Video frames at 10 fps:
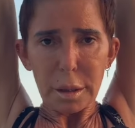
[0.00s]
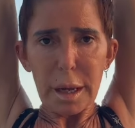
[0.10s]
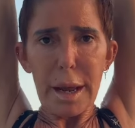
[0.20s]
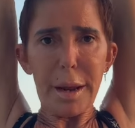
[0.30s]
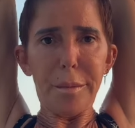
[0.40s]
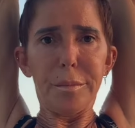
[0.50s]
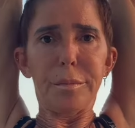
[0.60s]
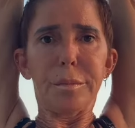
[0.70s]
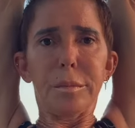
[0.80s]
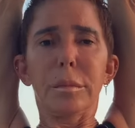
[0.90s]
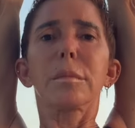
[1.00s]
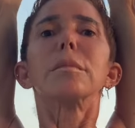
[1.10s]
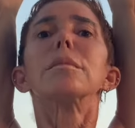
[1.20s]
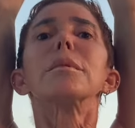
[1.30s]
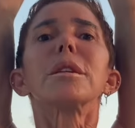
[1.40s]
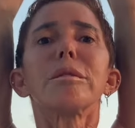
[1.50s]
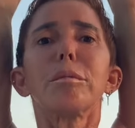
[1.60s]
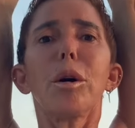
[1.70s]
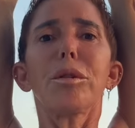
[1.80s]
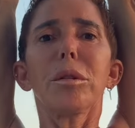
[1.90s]
Okay, give
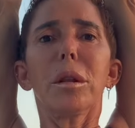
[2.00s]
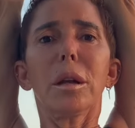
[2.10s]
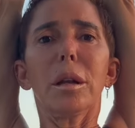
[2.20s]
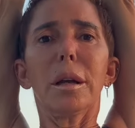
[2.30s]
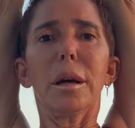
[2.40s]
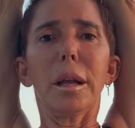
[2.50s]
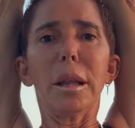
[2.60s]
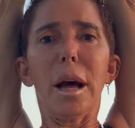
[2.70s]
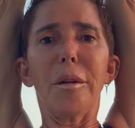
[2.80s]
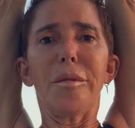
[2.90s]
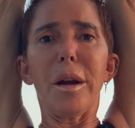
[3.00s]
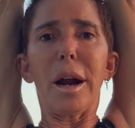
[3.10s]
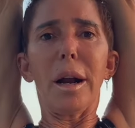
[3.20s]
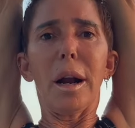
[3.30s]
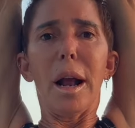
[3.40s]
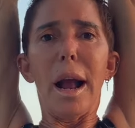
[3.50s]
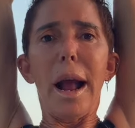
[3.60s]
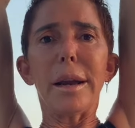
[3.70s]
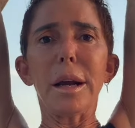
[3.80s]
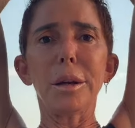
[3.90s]
them both a little love there.
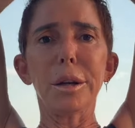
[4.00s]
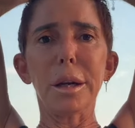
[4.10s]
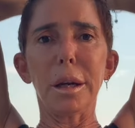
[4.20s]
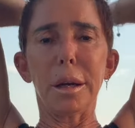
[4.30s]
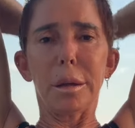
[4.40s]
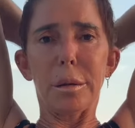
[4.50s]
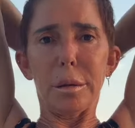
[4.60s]
And now you're going to